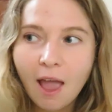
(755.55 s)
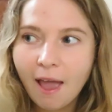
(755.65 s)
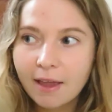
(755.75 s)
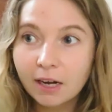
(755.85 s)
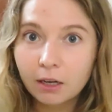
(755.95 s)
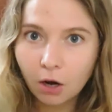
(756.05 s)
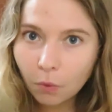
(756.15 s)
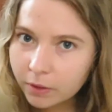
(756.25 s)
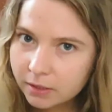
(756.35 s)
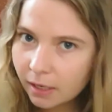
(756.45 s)
and I
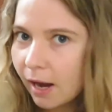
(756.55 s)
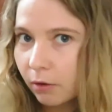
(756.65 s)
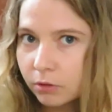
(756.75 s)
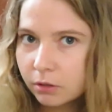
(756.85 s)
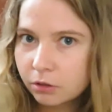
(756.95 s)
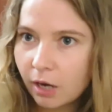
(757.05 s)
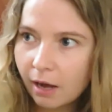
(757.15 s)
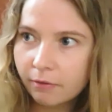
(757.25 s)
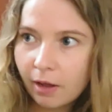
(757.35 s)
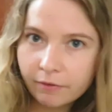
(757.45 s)
always set out to
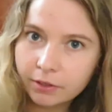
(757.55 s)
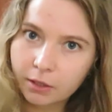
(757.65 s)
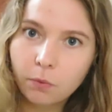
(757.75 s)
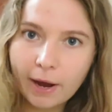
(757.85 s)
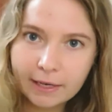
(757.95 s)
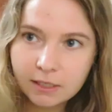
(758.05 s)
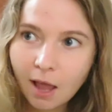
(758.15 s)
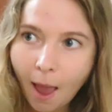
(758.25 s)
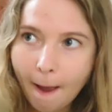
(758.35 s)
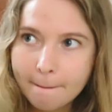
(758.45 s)
have everything white.
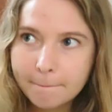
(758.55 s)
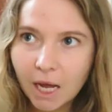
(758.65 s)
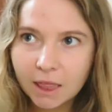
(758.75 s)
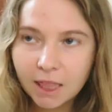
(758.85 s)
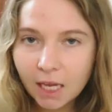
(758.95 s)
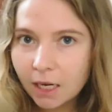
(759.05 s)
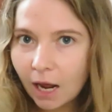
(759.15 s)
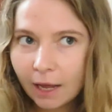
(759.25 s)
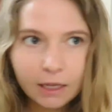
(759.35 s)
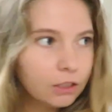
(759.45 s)
But
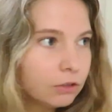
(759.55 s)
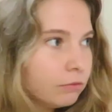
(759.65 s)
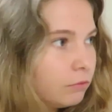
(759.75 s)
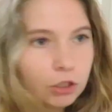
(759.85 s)
then